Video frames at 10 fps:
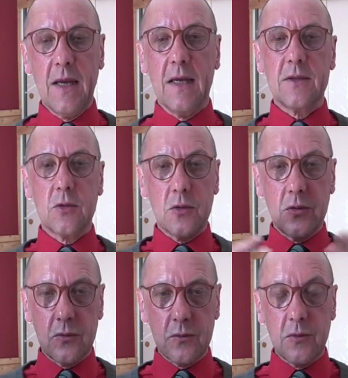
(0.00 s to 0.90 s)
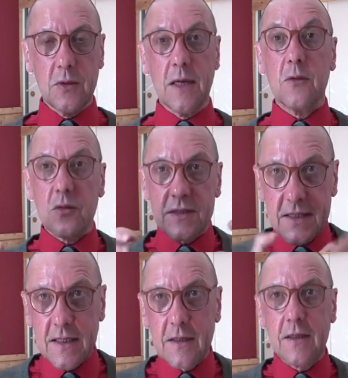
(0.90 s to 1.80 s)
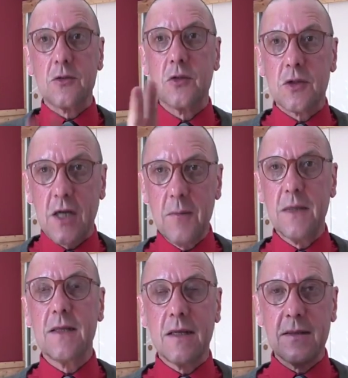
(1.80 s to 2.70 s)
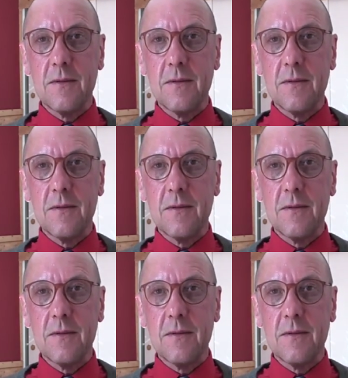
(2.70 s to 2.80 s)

And so you'll see they'll just come, and